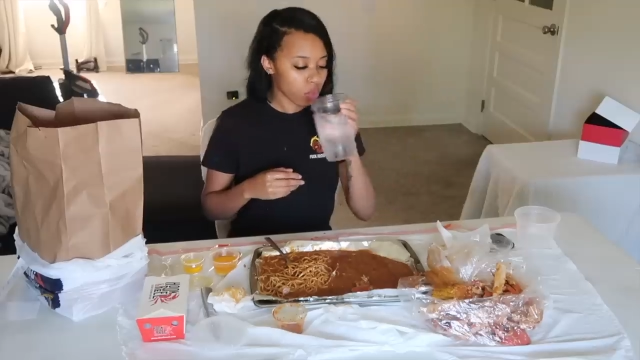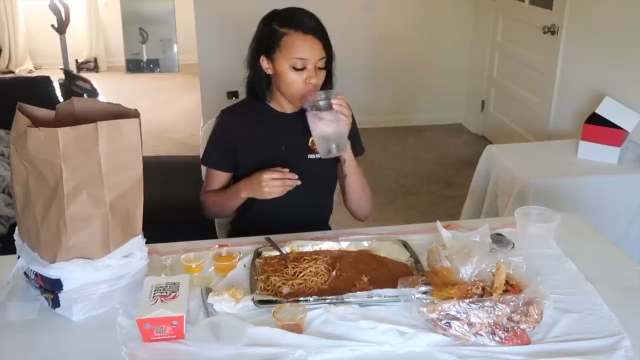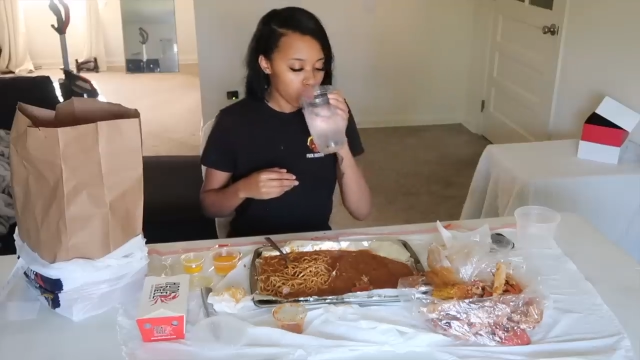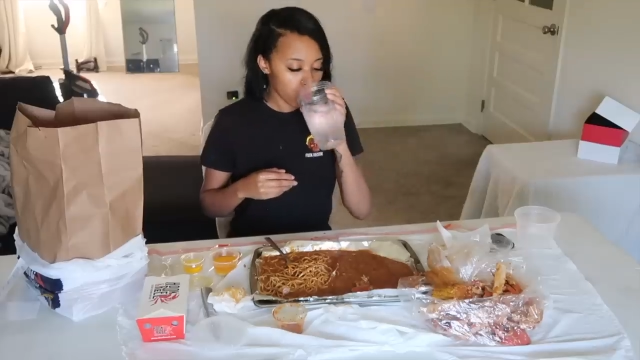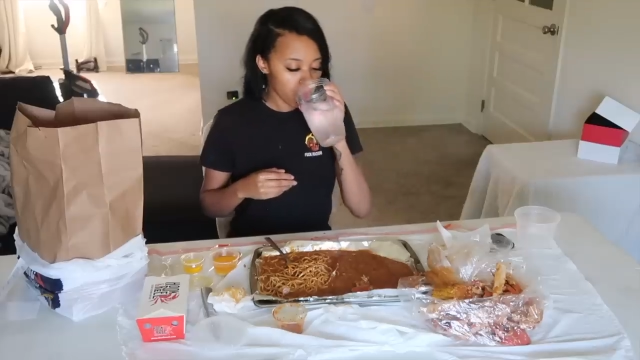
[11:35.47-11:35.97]

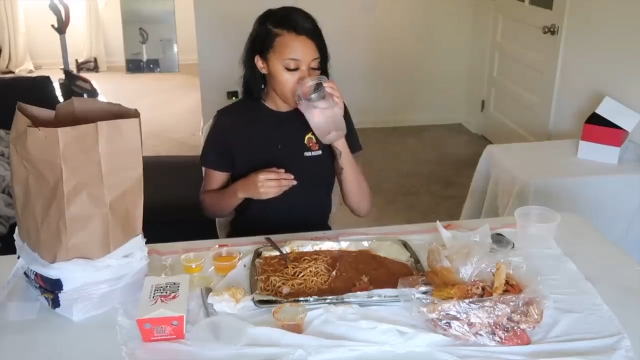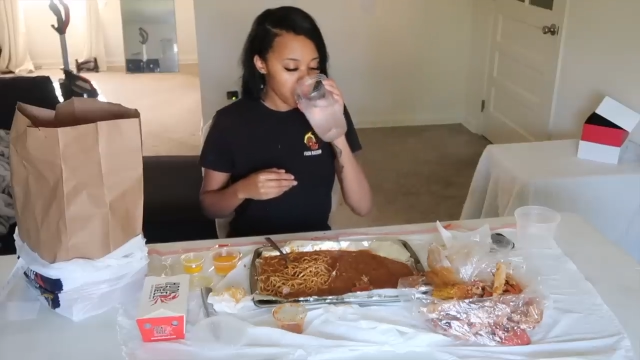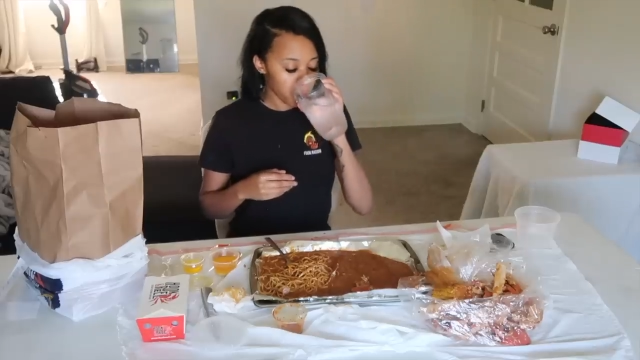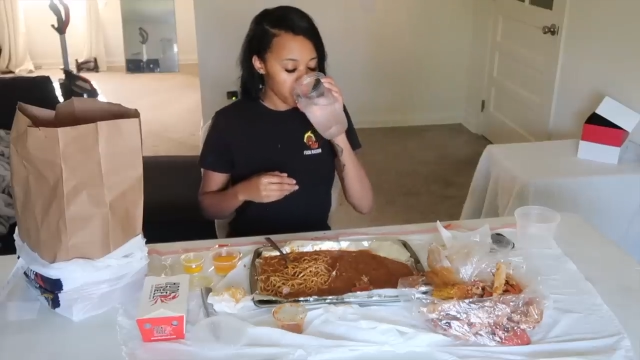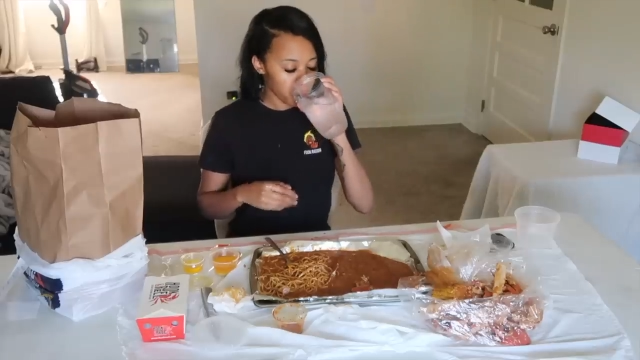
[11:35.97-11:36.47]

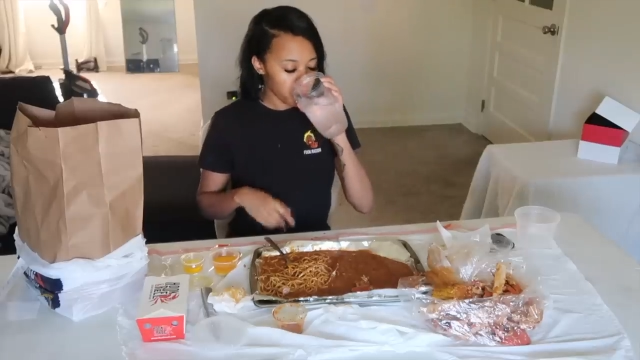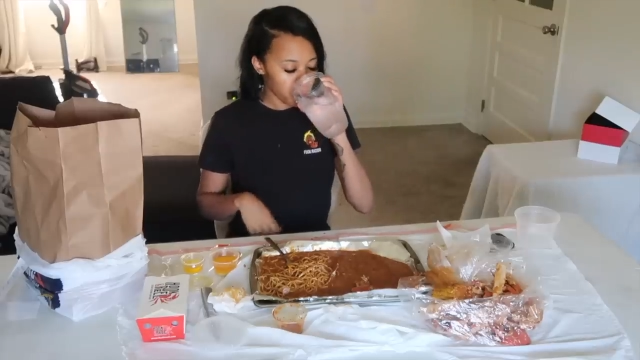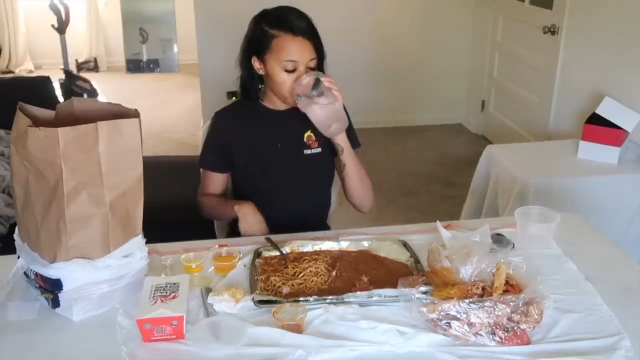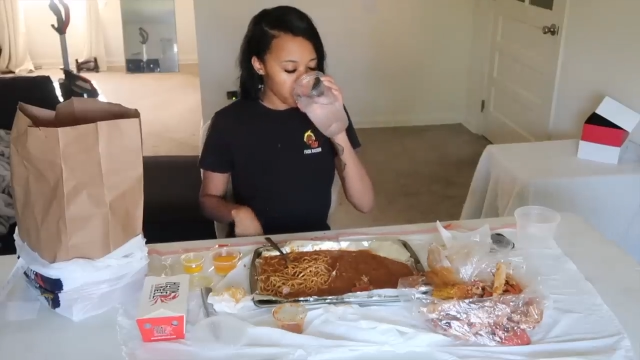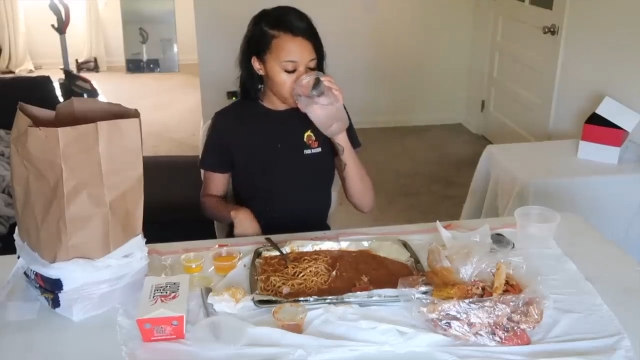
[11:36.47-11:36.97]

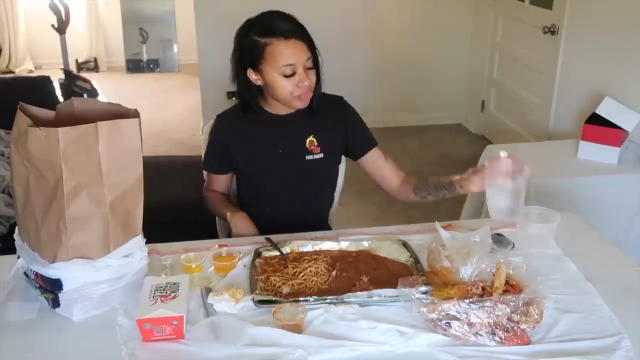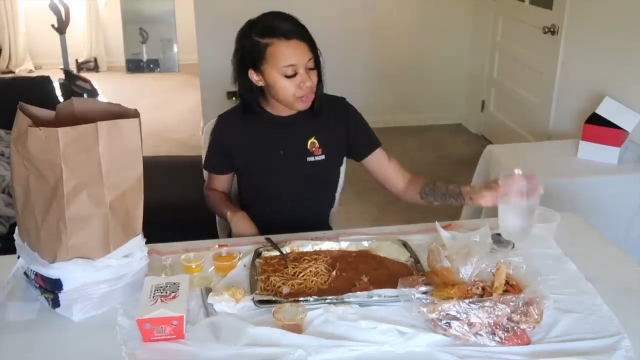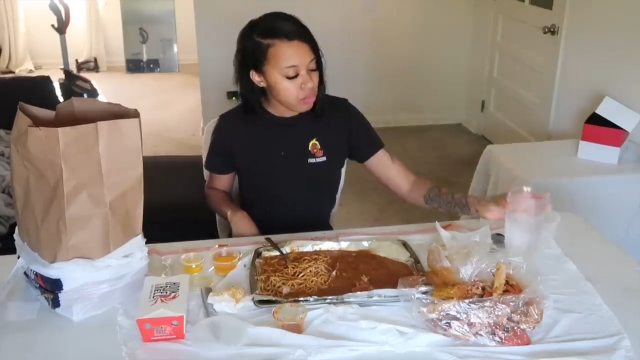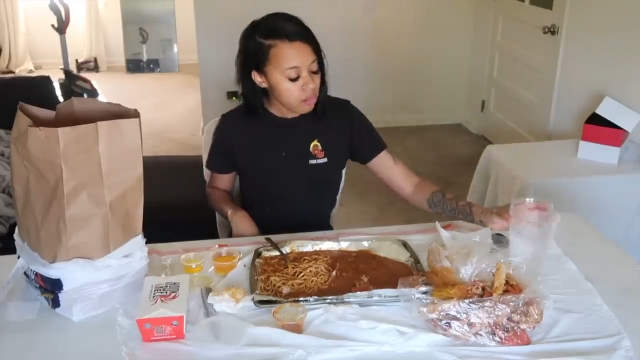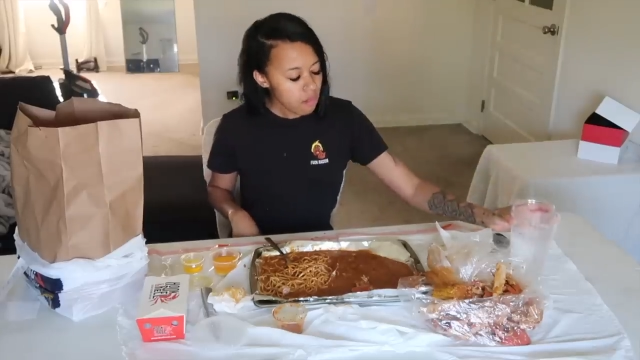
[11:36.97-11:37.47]

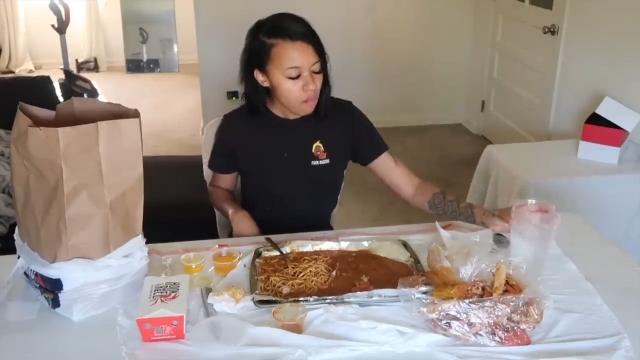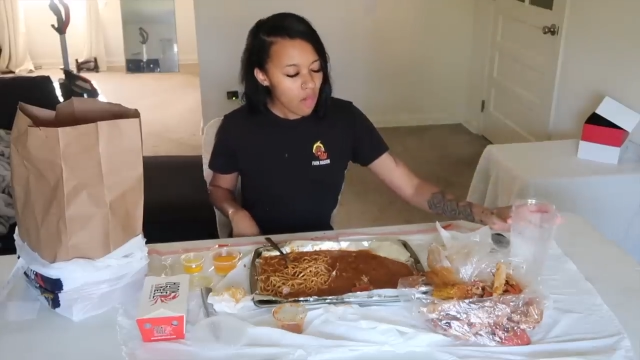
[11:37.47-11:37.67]
No one is speaking in this clip.